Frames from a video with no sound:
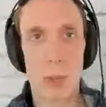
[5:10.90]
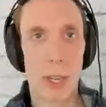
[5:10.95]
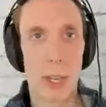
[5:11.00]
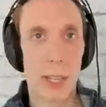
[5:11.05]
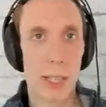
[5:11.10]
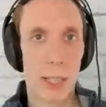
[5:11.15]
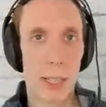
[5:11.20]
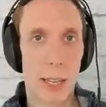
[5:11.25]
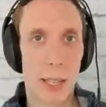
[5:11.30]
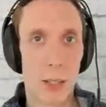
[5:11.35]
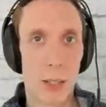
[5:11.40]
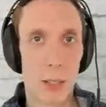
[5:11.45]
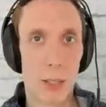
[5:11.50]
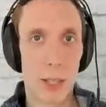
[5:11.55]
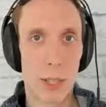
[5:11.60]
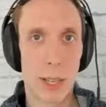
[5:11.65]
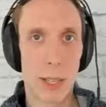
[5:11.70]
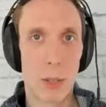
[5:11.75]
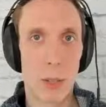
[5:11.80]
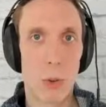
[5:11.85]
treating
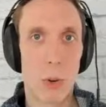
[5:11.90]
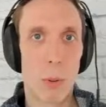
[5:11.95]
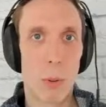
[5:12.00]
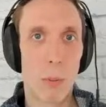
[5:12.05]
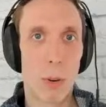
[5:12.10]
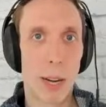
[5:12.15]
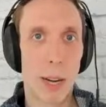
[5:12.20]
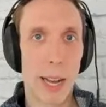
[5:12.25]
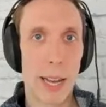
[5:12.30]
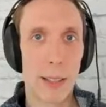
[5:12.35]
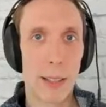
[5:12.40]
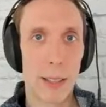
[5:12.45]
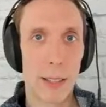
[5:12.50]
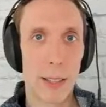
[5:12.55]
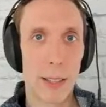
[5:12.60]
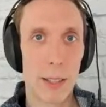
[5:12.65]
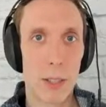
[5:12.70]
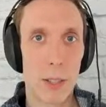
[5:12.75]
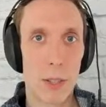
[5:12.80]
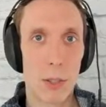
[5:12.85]
sellers like corporate
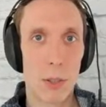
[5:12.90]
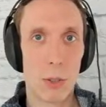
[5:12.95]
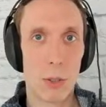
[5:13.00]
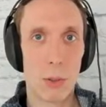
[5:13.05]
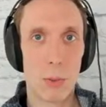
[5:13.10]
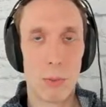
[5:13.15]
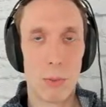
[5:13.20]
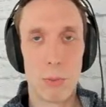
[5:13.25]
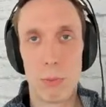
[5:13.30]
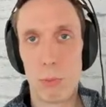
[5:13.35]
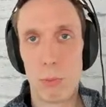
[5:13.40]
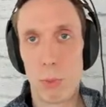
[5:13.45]
athletes who,